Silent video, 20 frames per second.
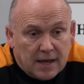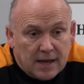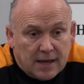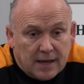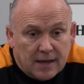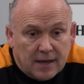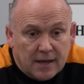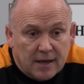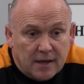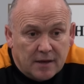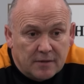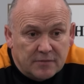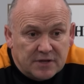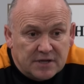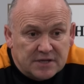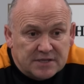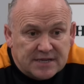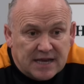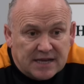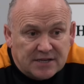
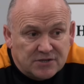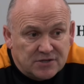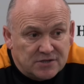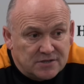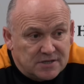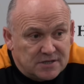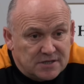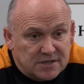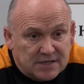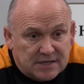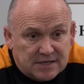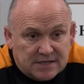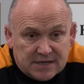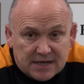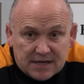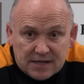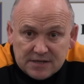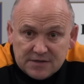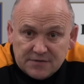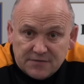The attention to
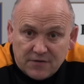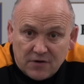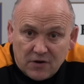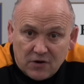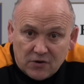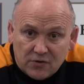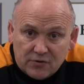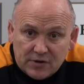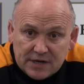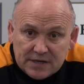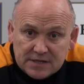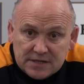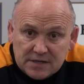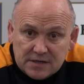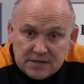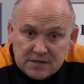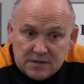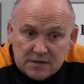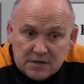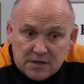detail is far
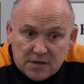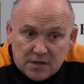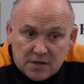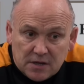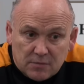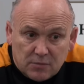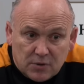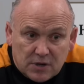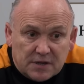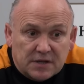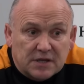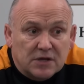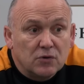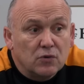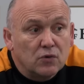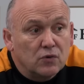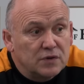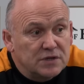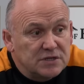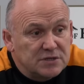greater. But I
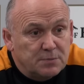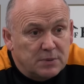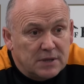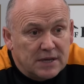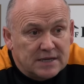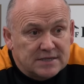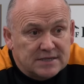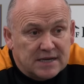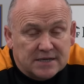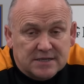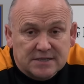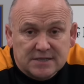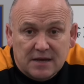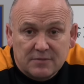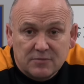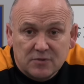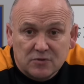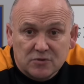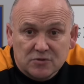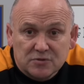think all these players
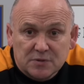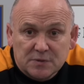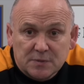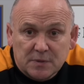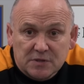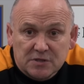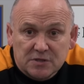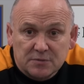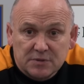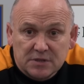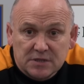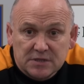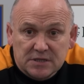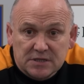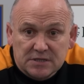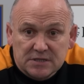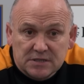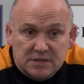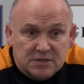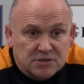accept those
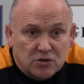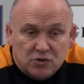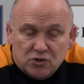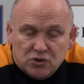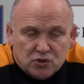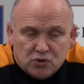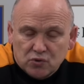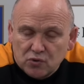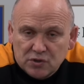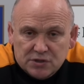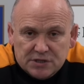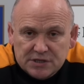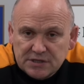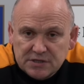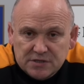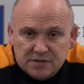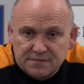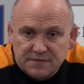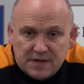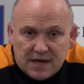responsibilities. There's not a
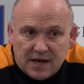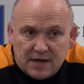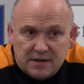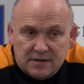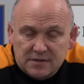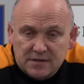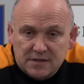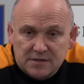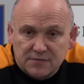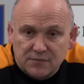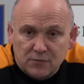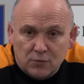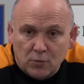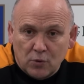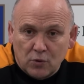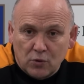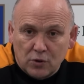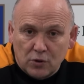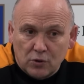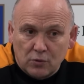shortage of that at this
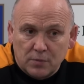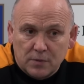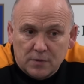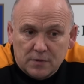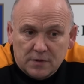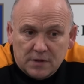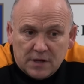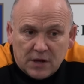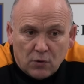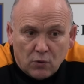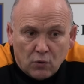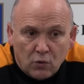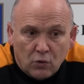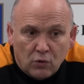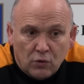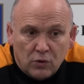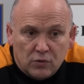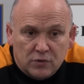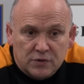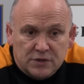football club. They
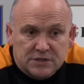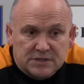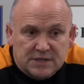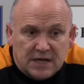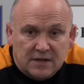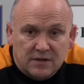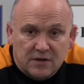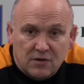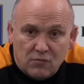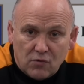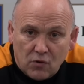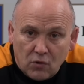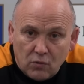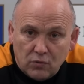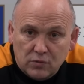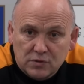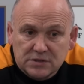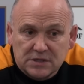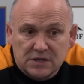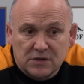all understand their roles.